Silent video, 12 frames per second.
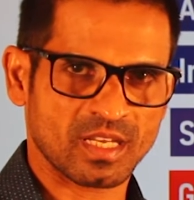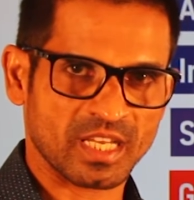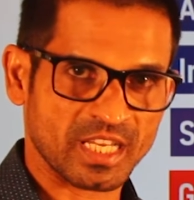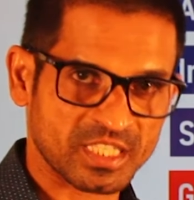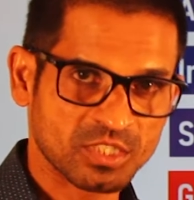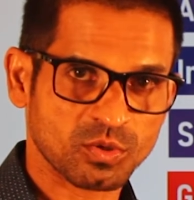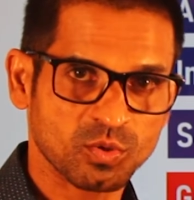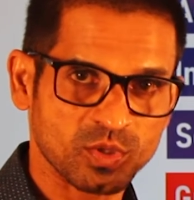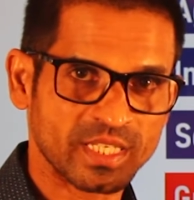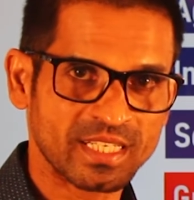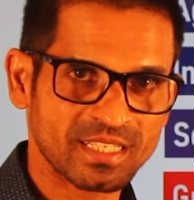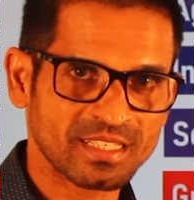
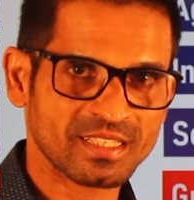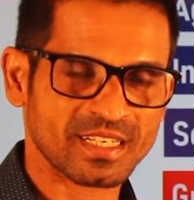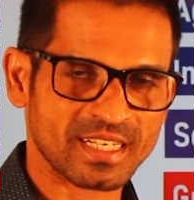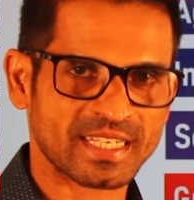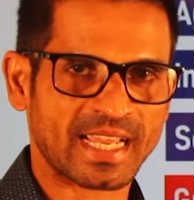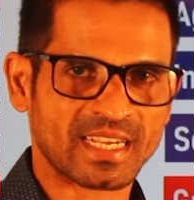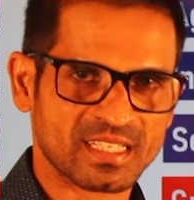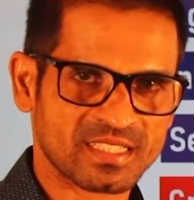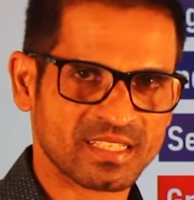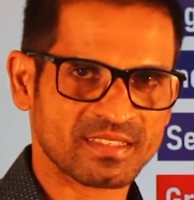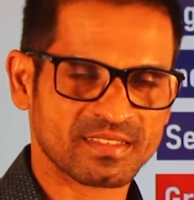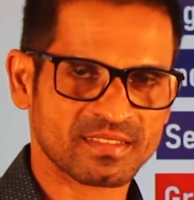excluding
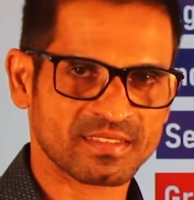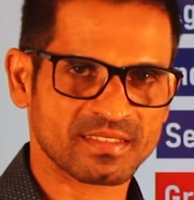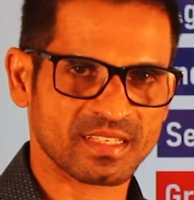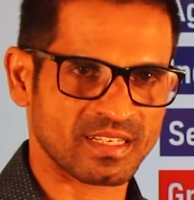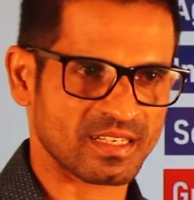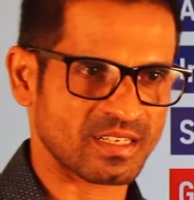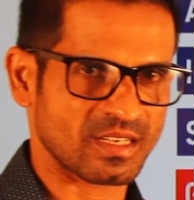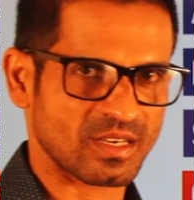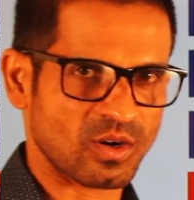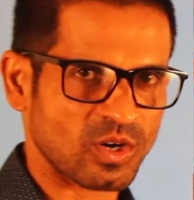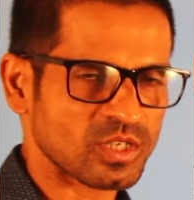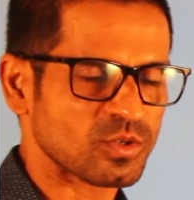taxes
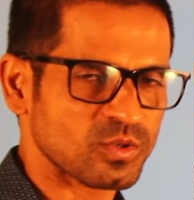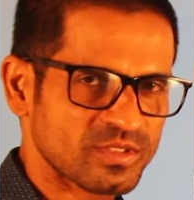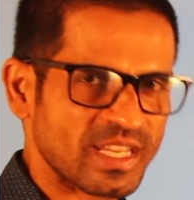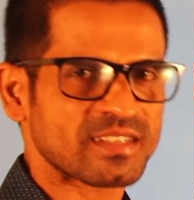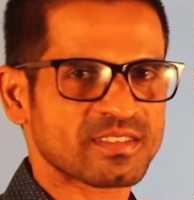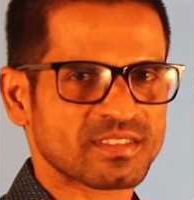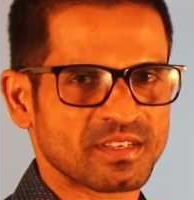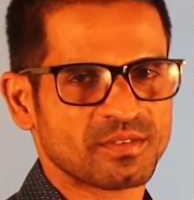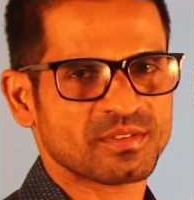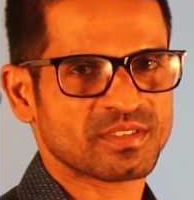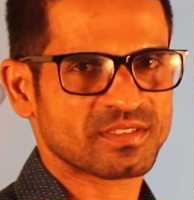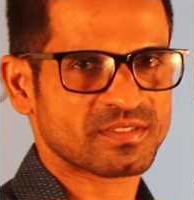on goods and
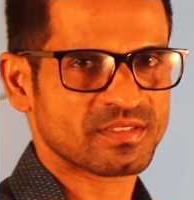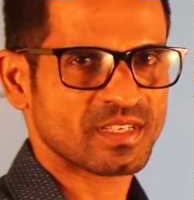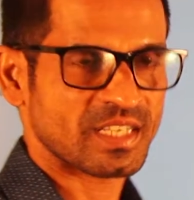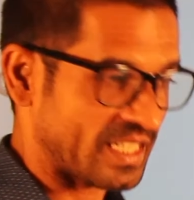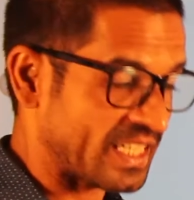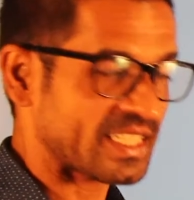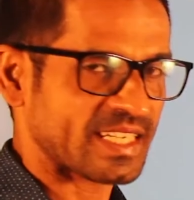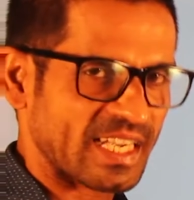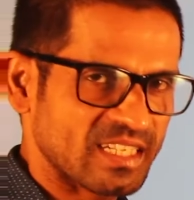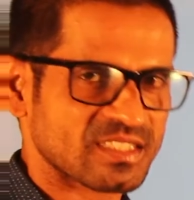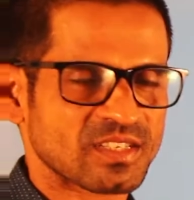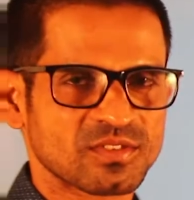services, net
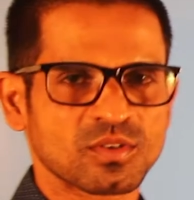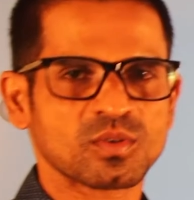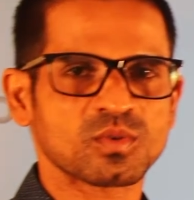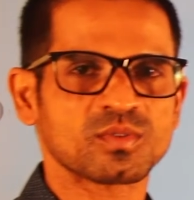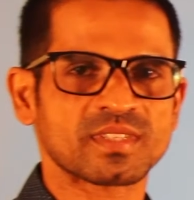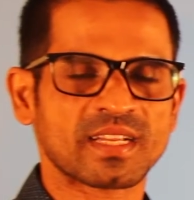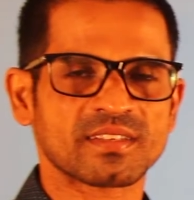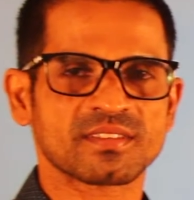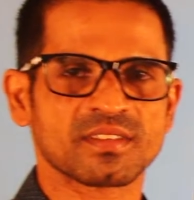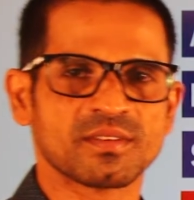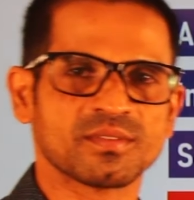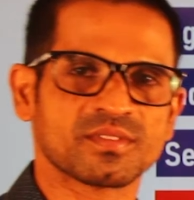taxes on goods and
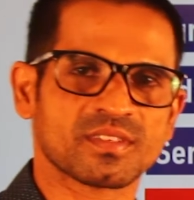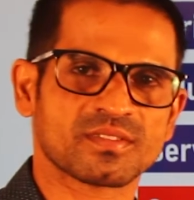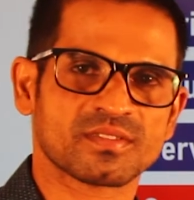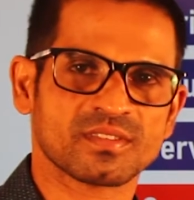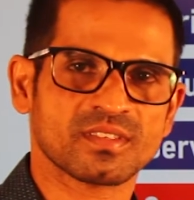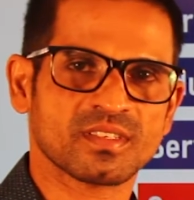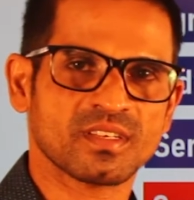services,